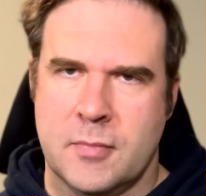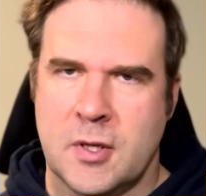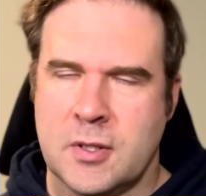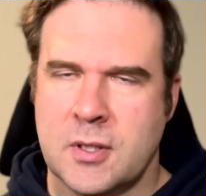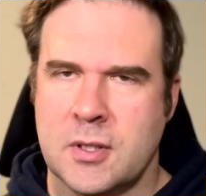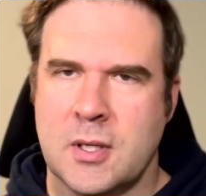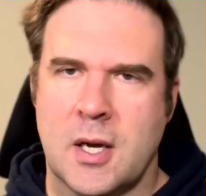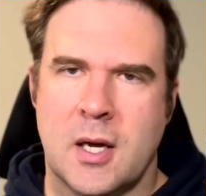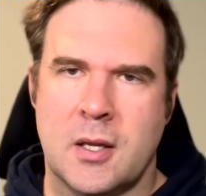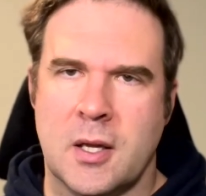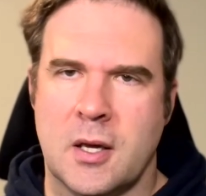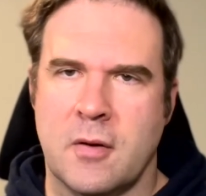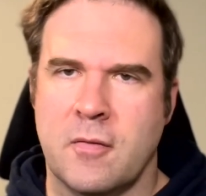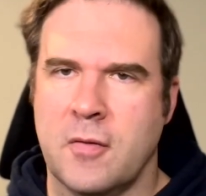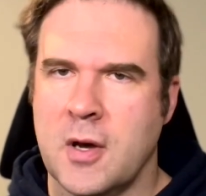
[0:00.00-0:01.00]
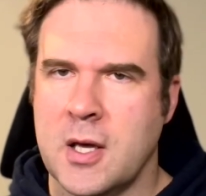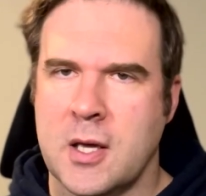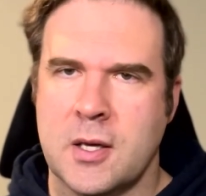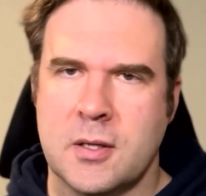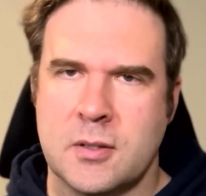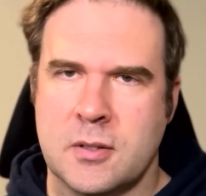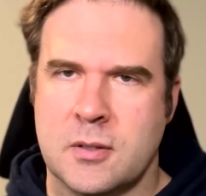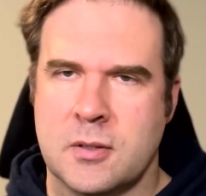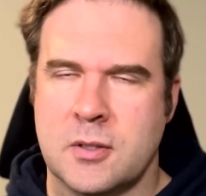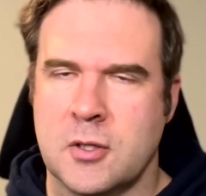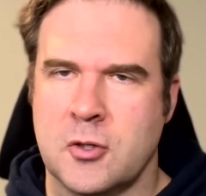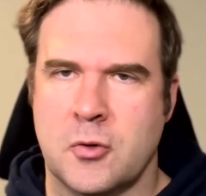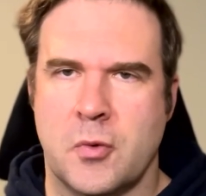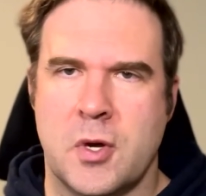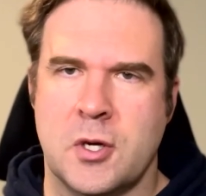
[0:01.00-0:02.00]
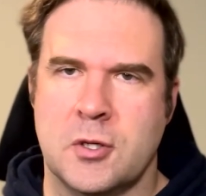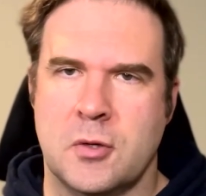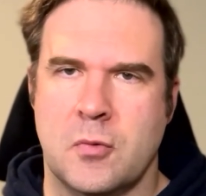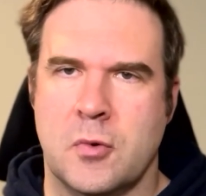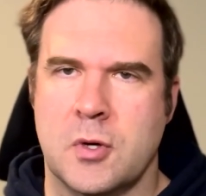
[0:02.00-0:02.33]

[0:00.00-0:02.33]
This is not like a Vikings situation